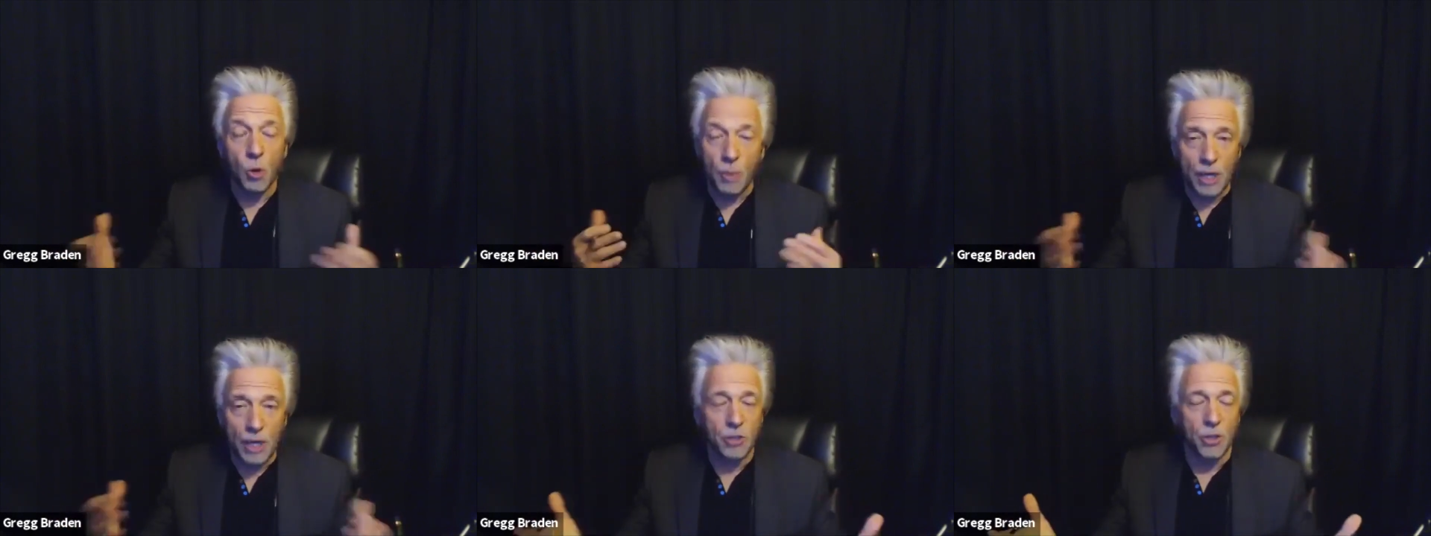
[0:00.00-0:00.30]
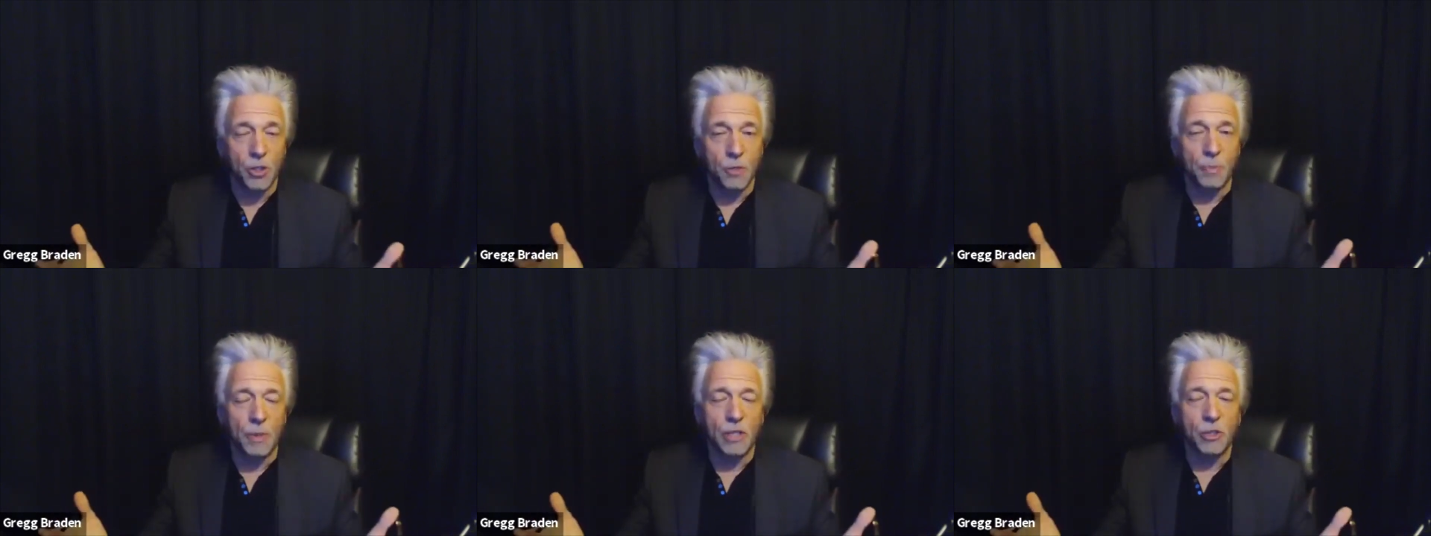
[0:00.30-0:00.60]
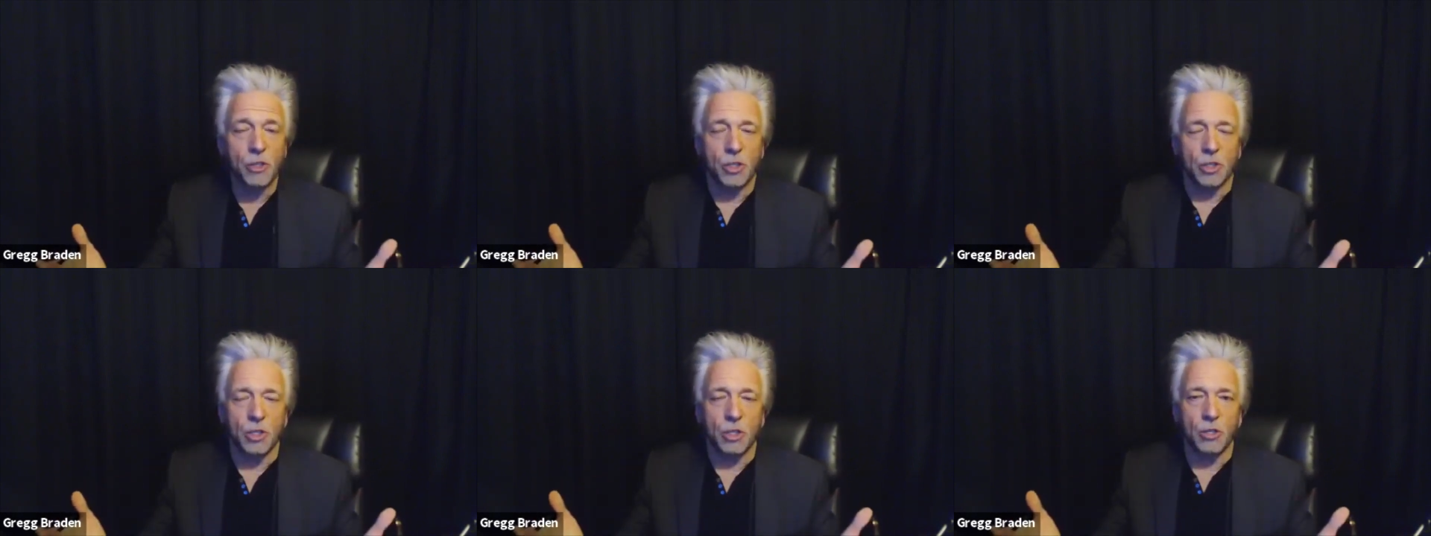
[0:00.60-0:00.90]
I just
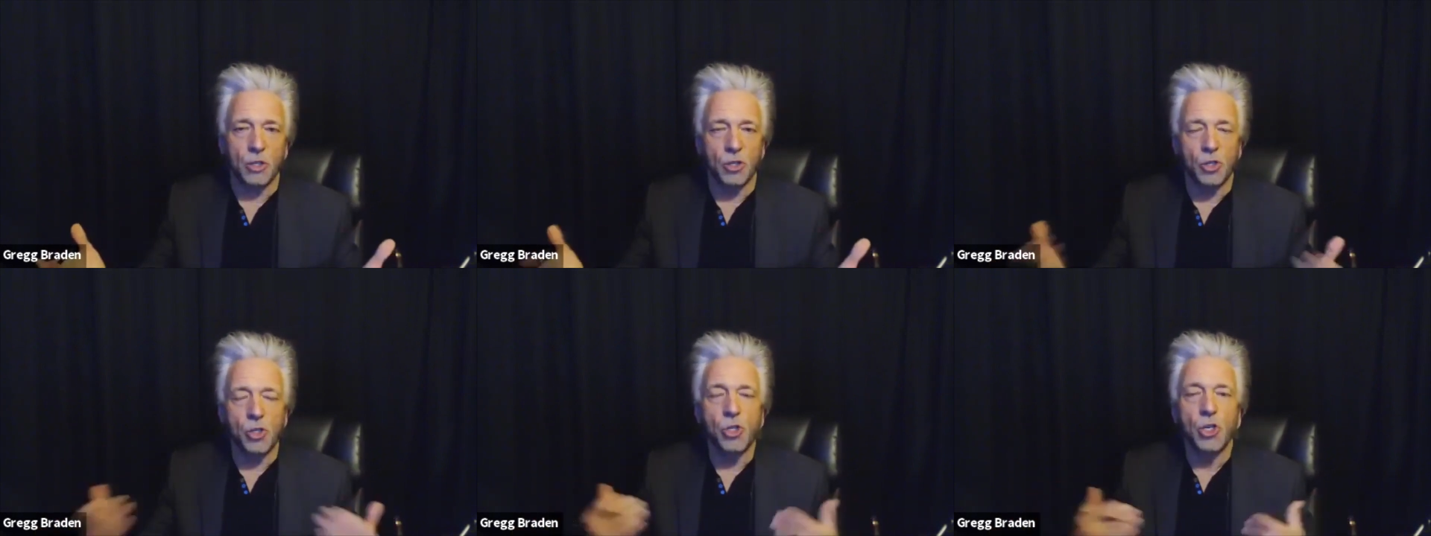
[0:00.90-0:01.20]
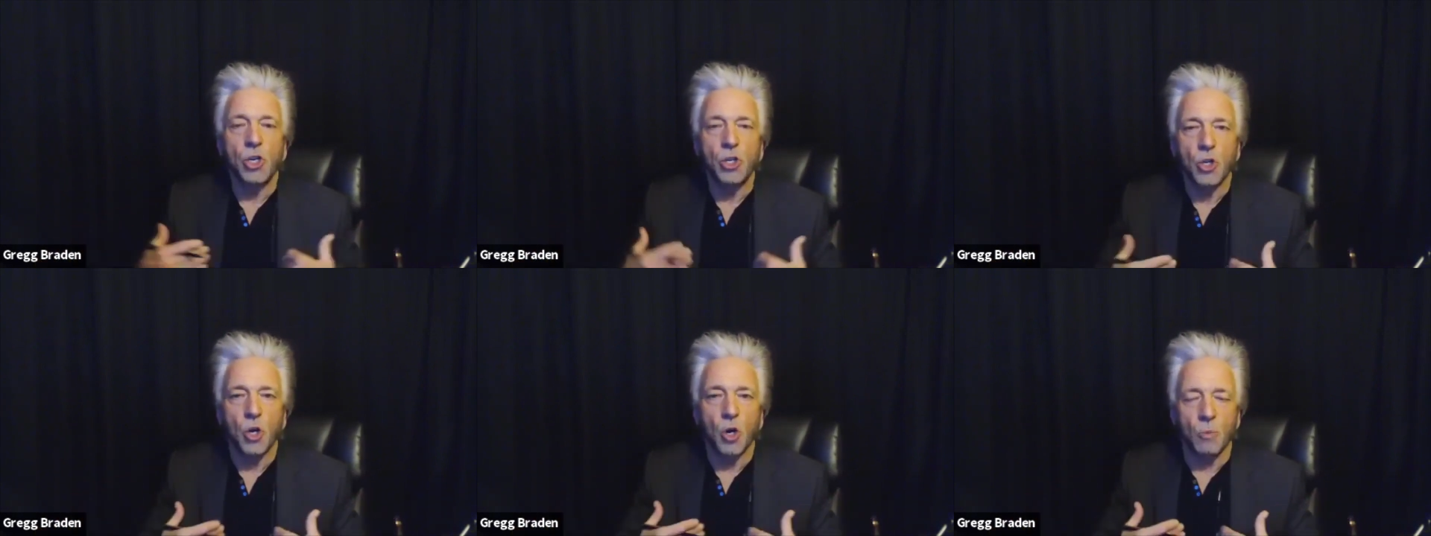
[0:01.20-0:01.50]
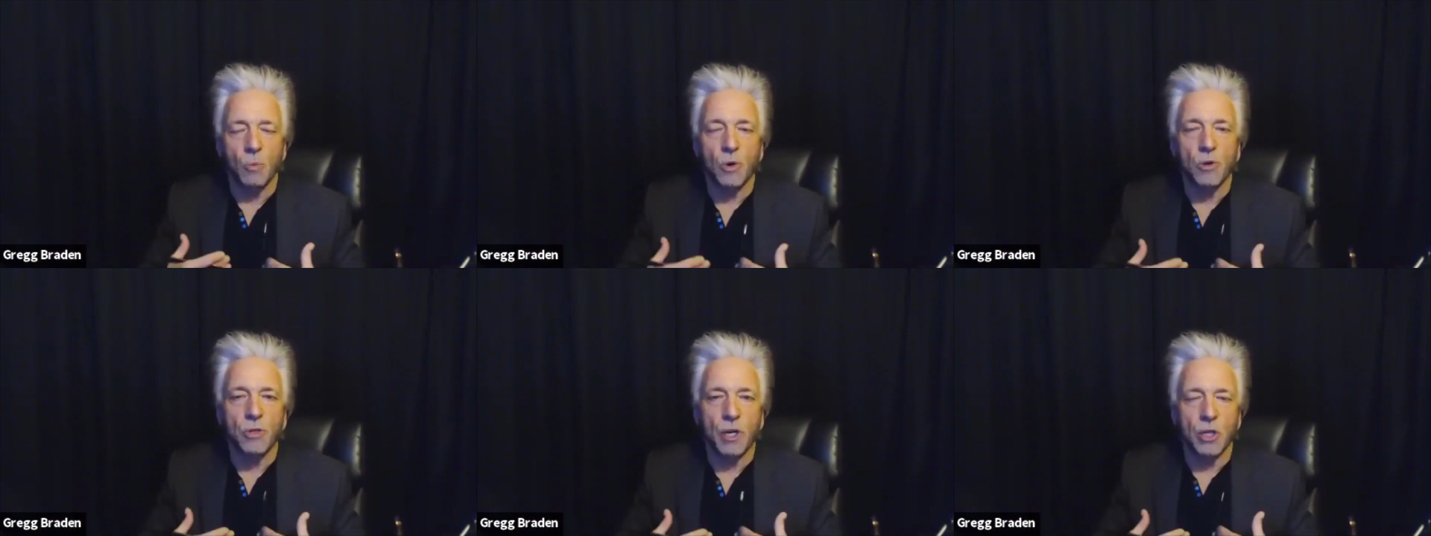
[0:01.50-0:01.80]
mentioned it. The genome
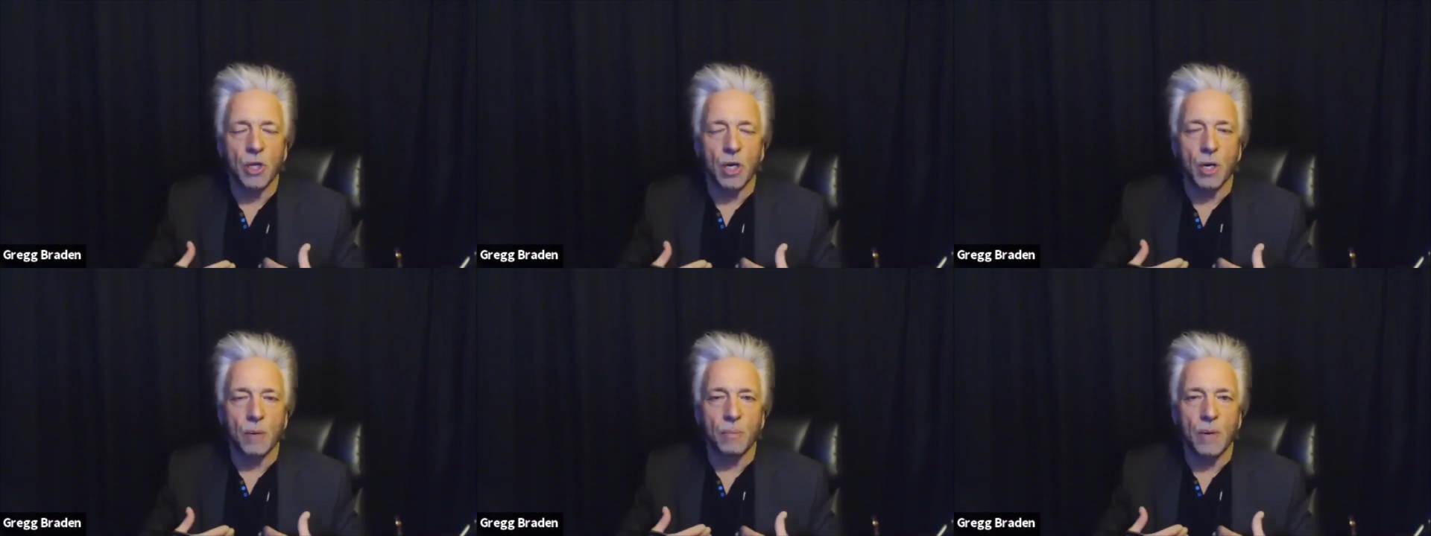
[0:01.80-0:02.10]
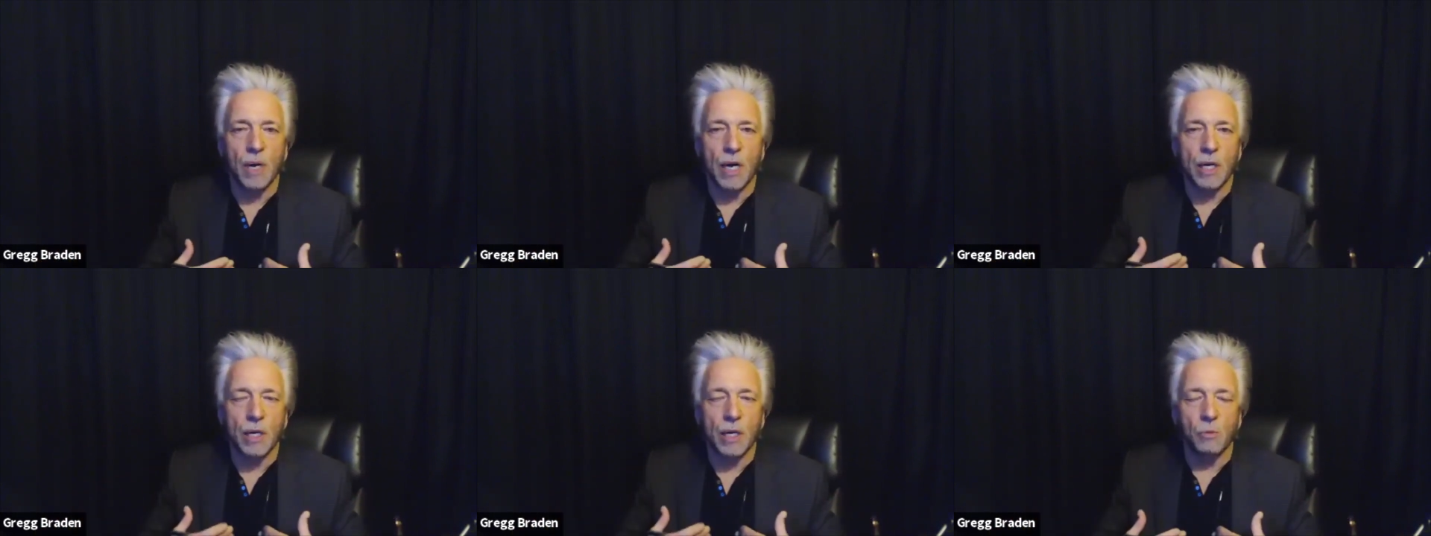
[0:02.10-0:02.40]
within our body.